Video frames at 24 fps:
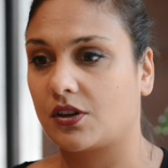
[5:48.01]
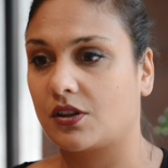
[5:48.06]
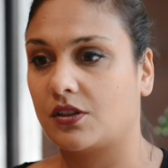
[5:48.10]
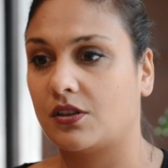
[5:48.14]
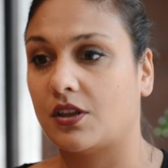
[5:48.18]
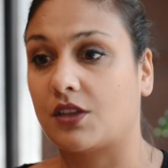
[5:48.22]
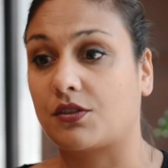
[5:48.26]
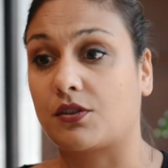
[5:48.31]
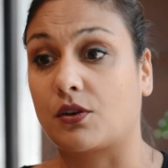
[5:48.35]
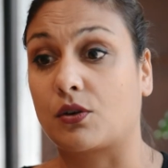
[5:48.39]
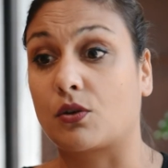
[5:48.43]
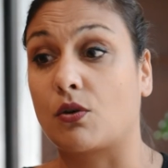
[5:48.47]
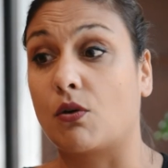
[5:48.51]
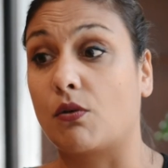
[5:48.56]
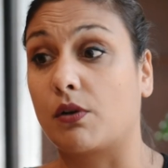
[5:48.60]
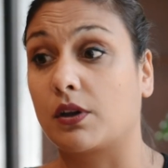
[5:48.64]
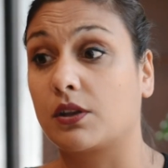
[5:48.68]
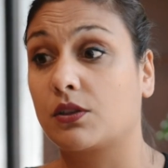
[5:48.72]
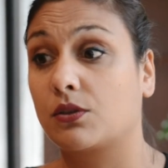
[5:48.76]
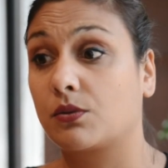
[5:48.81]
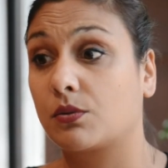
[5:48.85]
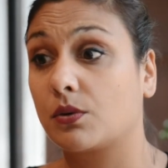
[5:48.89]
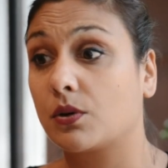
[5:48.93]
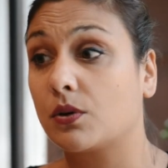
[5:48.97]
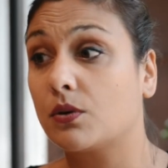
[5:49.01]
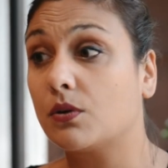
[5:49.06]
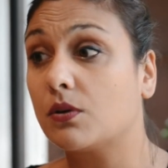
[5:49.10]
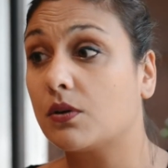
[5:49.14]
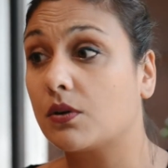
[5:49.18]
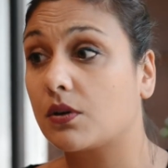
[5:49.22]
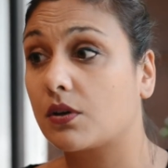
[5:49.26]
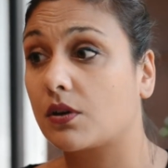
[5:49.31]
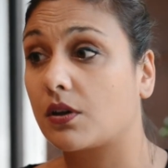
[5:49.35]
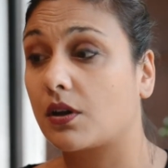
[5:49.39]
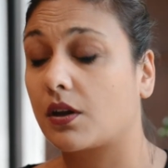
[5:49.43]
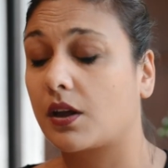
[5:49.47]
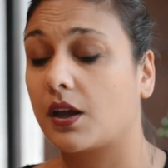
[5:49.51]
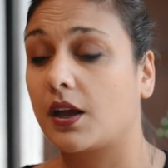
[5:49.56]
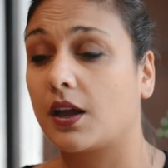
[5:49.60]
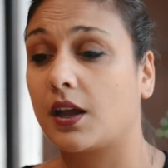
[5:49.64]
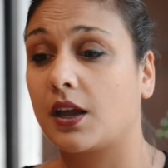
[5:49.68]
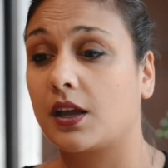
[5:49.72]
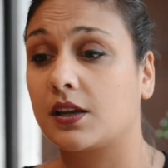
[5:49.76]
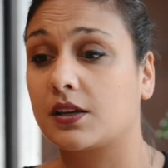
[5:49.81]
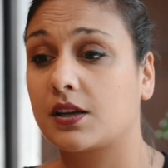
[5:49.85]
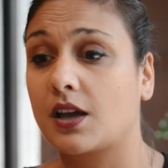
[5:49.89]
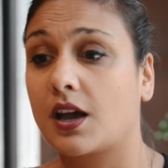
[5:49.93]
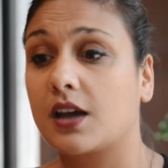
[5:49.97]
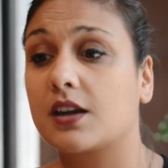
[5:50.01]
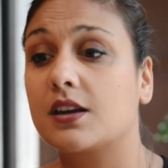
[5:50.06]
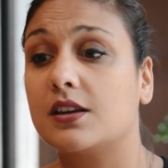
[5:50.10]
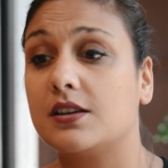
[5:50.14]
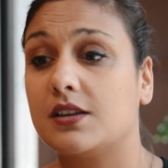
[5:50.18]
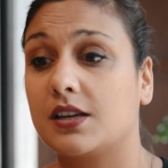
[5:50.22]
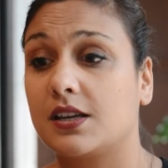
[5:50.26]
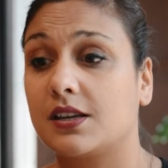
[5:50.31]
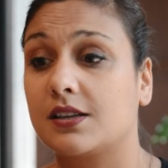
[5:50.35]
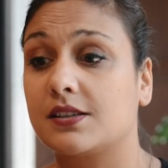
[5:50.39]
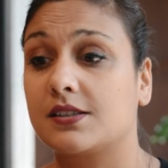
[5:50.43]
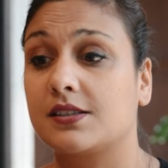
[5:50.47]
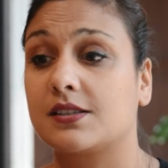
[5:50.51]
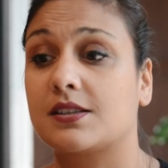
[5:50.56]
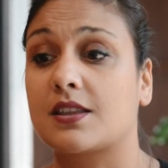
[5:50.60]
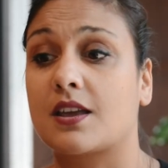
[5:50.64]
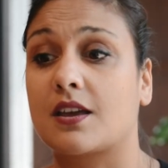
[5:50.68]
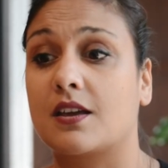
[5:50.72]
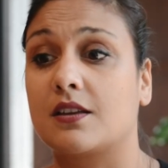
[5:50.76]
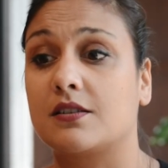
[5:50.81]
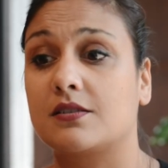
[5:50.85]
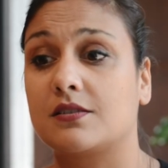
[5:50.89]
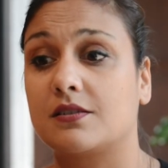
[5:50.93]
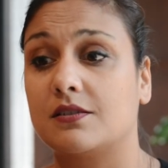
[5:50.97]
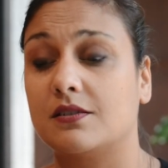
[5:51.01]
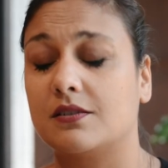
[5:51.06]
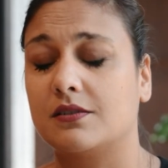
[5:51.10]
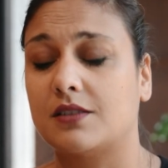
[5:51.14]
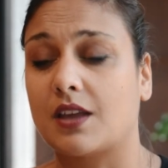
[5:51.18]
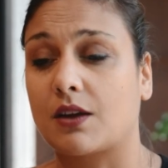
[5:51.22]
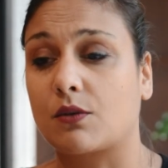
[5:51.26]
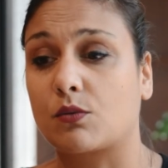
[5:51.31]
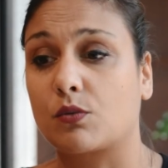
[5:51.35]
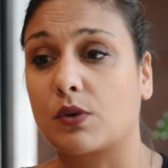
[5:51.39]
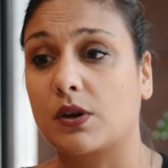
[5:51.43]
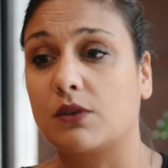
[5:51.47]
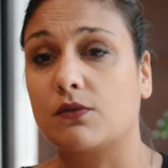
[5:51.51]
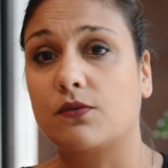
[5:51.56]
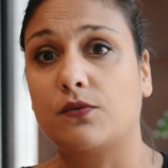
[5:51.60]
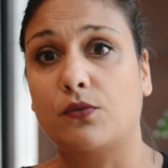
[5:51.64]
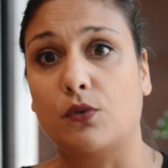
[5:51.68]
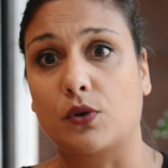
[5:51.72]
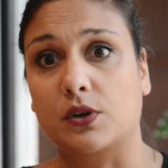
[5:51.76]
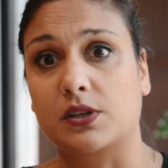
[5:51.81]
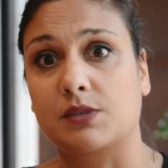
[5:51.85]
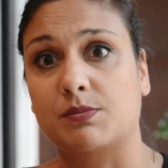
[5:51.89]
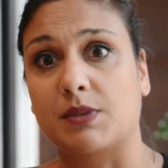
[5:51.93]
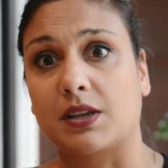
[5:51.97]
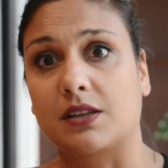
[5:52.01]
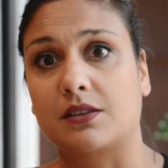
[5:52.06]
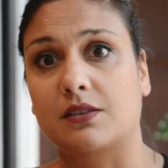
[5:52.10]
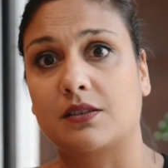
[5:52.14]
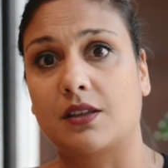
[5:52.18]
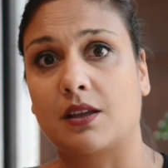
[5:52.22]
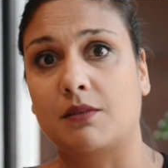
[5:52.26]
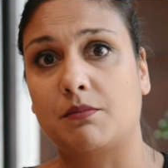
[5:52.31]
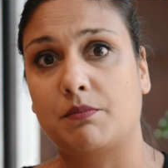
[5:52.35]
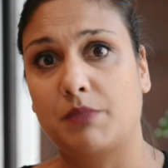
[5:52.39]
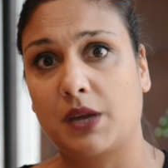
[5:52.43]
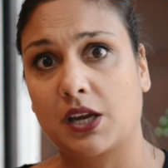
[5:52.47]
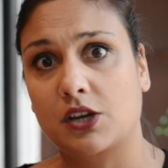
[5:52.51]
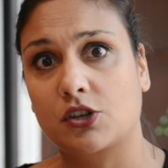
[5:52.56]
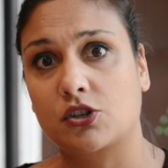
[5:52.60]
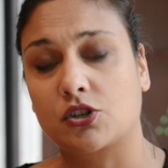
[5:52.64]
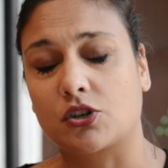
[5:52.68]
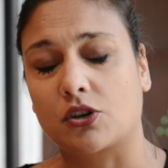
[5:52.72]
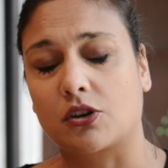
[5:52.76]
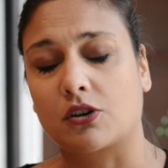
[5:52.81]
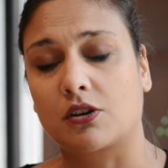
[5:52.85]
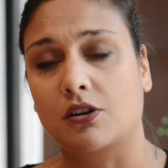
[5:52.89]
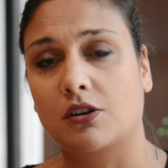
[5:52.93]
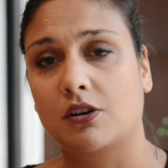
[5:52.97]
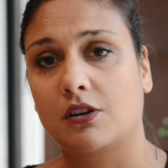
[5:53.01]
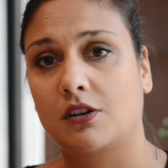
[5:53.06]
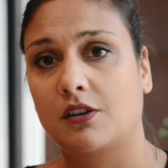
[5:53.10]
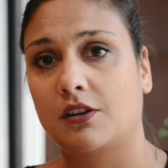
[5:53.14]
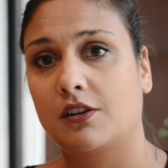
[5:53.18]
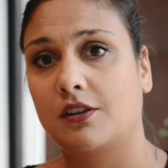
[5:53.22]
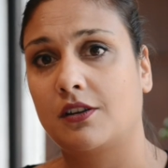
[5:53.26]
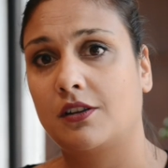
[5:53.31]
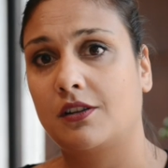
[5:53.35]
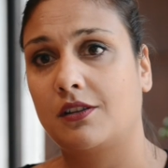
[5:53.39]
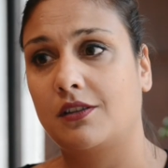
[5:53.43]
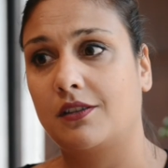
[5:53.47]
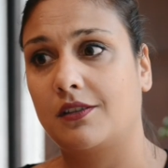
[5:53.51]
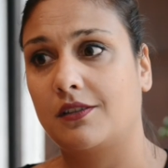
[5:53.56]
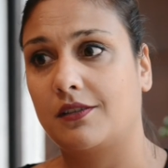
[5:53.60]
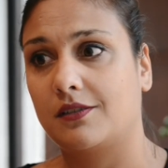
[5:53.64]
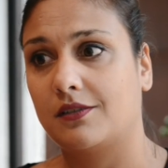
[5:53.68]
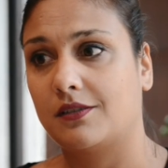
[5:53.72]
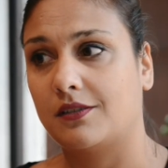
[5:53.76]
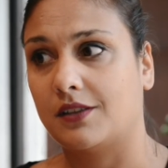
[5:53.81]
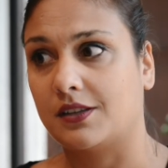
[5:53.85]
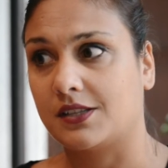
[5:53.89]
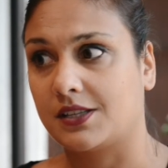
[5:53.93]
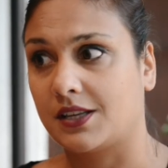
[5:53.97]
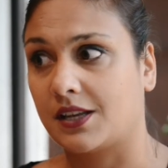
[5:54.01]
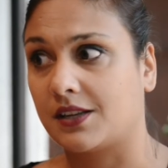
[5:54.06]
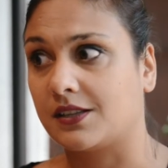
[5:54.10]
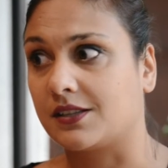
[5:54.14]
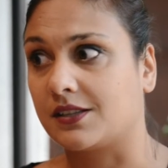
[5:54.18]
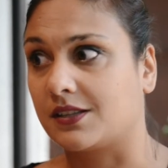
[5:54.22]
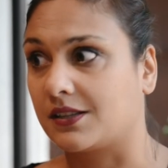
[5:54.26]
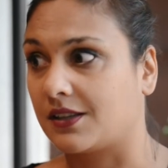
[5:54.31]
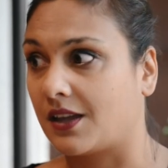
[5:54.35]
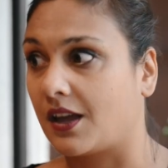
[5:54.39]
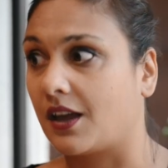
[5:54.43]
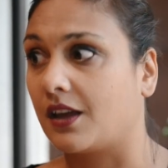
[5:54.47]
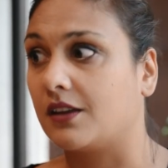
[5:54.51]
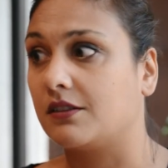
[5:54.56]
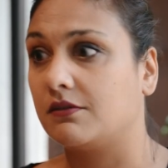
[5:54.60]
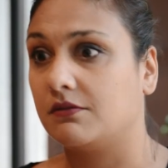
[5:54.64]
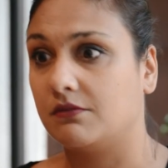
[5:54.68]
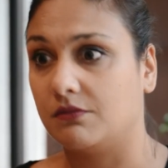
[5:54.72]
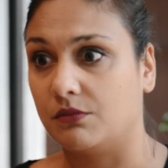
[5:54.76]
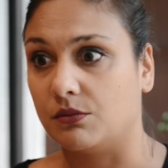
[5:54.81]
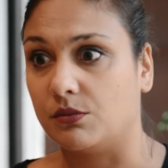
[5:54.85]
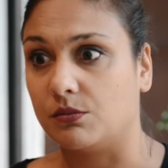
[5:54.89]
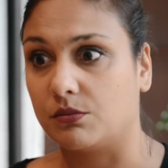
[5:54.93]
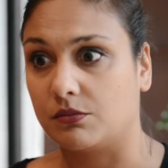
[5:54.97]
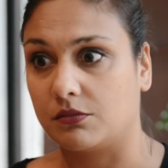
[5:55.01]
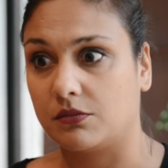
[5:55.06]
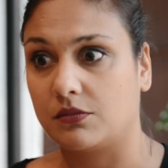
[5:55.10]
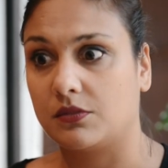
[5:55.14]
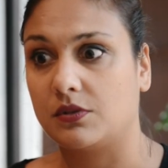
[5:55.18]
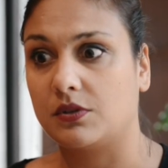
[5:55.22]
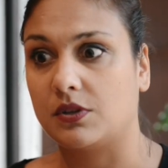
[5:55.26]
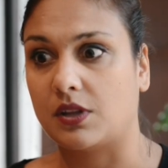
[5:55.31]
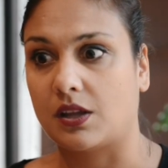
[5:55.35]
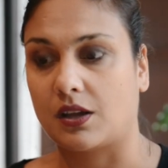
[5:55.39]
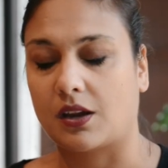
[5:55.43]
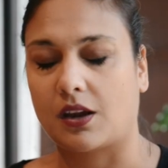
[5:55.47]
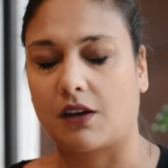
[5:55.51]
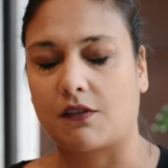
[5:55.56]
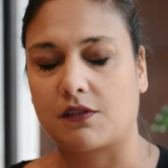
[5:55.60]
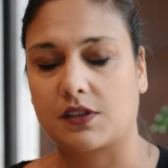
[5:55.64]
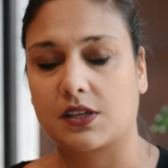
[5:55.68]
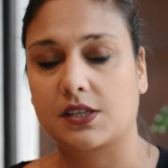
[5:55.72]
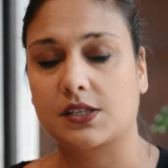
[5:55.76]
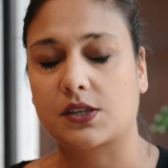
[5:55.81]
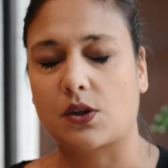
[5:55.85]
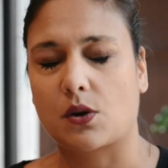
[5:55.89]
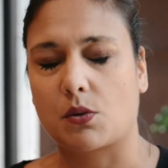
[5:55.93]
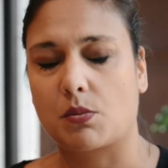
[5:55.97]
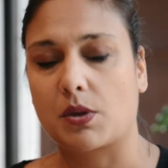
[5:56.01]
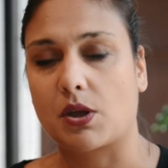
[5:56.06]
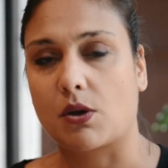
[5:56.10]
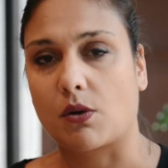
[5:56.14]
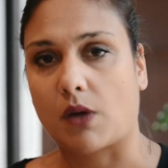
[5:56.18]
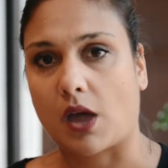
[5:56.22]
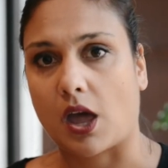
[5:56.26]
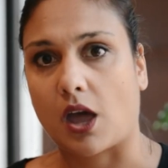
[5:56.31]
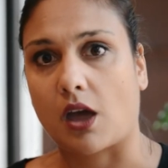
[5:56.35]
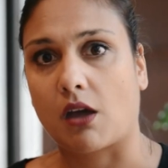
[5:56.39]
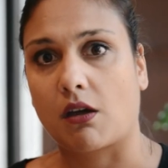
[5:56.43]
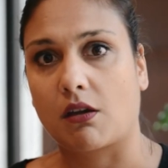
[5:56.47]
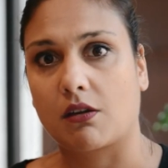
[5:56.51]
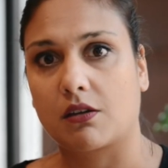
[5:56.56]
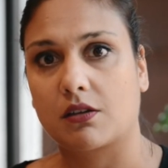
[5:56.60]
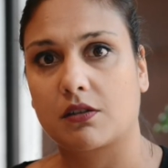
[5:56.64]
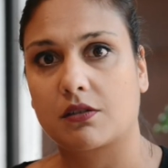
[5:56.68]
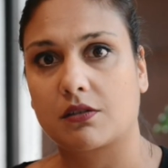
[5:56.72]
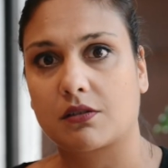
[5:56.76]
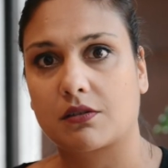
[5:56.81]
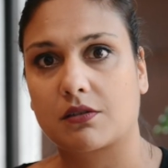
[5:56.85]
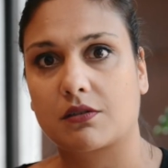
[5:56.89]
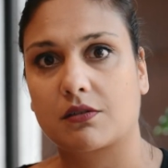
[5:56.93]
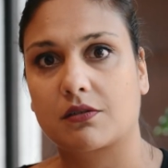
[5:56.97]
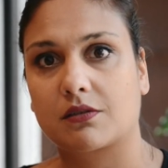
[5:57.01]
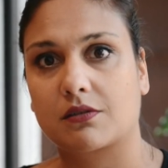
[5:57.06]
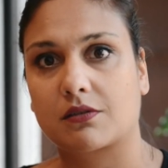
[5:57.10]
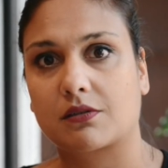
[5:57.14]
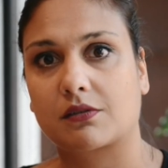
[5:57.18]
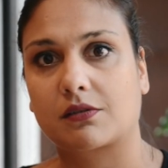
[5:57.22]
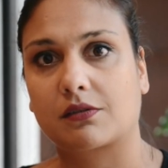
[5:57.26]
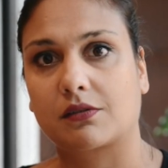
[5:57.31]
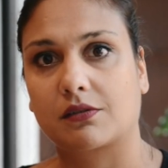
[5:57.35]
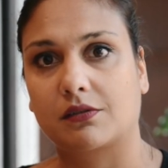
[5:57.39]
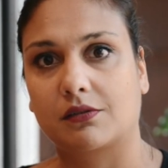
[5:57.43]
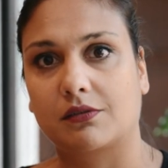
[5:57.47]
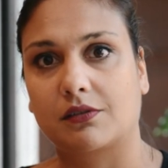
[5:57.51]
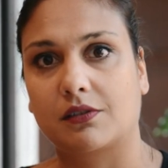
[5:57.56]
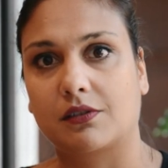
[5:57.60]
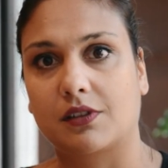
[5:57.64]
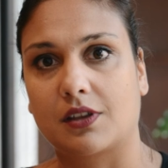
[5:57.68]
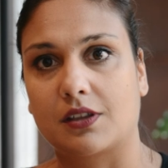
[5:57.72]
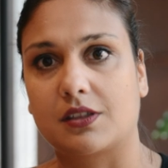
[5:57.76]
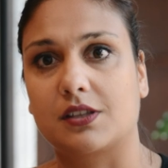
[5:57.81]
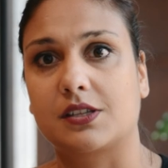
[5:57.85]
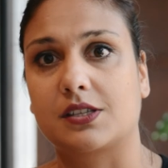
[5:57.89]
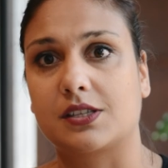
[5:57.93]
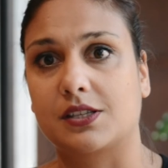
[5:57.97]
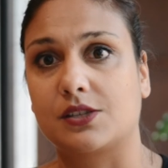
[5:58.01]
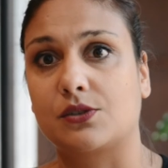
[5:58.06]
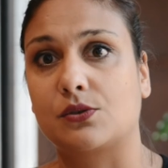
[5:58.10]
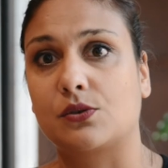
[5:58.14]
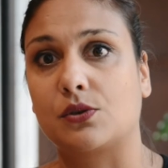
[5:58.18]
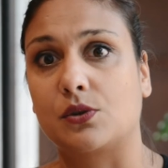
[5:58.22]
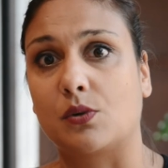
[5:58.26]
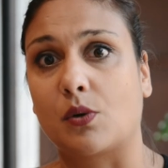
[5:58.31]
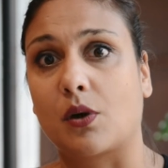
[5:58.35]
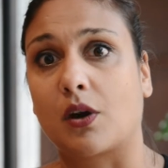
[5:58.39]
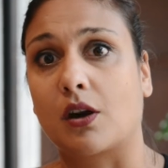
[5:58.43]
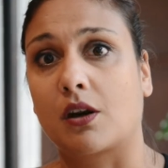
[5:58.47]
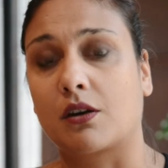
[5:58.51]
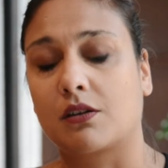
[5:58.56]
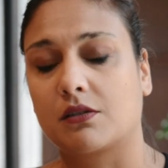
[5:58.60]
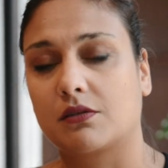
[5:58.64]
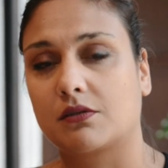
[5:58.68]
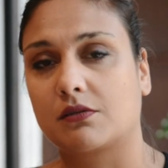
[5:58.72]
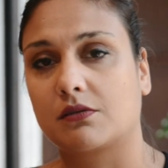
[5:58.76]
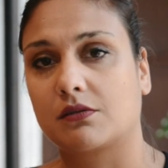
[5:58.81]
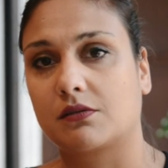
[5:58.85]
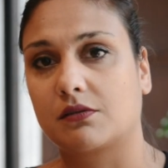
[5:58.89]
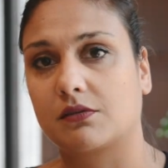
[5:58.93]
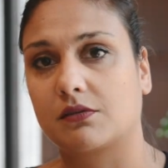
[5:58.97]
that they're going through and kind of needs that that reinforcement, that picture that says that everything's going to be okay. That this is who you are.